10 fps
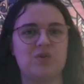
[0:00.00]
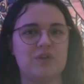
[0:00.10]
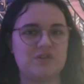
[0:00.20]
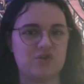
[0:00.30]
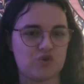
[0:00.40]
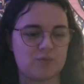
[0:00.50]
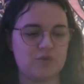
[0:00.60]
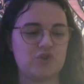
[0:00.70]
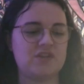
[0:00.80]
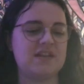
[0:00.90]
learn to
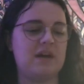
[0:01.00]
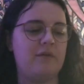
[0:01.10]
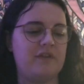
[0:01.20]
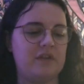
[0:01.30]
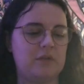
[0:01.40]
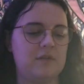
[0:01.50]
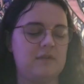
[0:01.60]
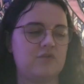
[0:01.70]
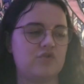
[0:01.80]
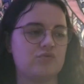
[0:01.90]
trust yourself and you learn
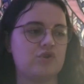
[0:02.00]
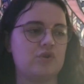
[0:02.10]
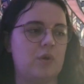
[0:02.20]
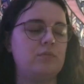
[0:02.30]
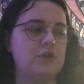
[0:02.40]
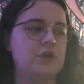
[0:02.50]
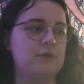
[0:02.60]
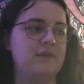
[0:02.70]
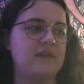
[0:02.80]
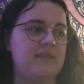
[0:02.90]
to trust your own
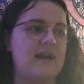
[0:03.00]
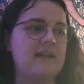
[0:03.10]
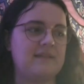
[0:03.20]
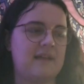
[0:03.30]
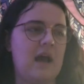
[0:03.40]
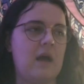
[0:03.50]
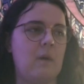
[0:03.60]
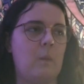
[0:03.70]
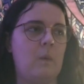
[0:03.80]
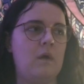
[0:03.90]
cues, and that's
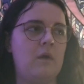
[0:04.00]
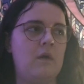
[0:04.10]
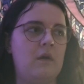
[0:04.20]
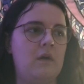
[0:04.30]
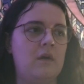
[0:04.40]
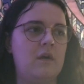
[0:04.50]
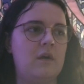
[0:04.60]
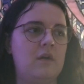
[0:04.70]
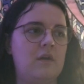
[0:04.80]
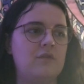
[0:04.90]
how
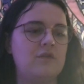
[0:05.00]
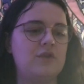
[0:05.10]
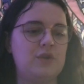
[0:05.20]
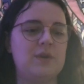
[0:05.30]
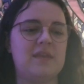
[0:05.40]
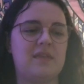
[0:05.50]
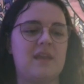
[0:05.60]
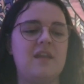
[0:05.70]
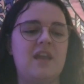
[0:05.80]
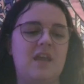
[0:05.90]
you can
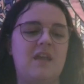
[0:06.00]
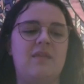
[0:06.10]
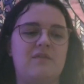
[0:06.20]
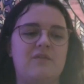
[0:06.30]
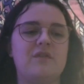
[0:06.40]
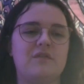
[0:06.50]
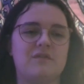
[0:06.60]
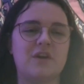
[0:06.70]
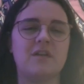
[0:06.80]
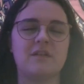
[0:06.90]
then hear the voice of
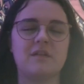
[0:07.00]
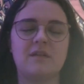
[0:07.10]
God.